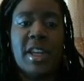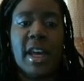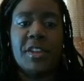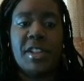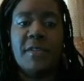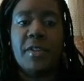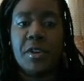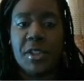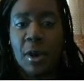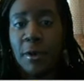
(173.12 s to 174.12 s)
and kind of see for
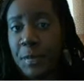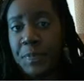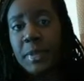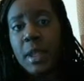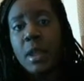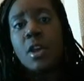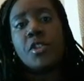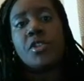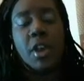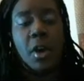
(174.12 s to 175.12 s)
yourself.
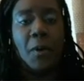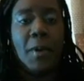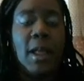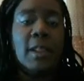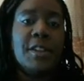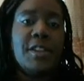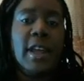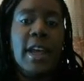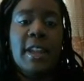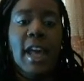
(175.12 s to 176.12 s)
So let's go
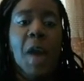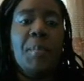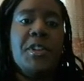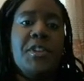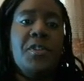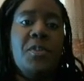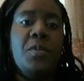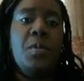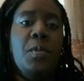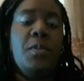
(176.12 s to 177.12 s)
ahead and hop
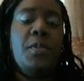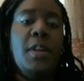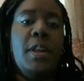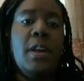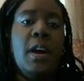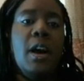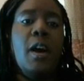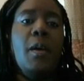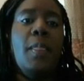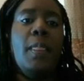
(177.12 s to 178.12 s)
into the
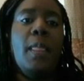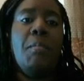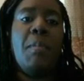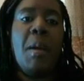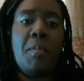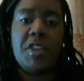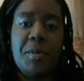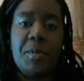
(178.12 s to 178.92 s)
membership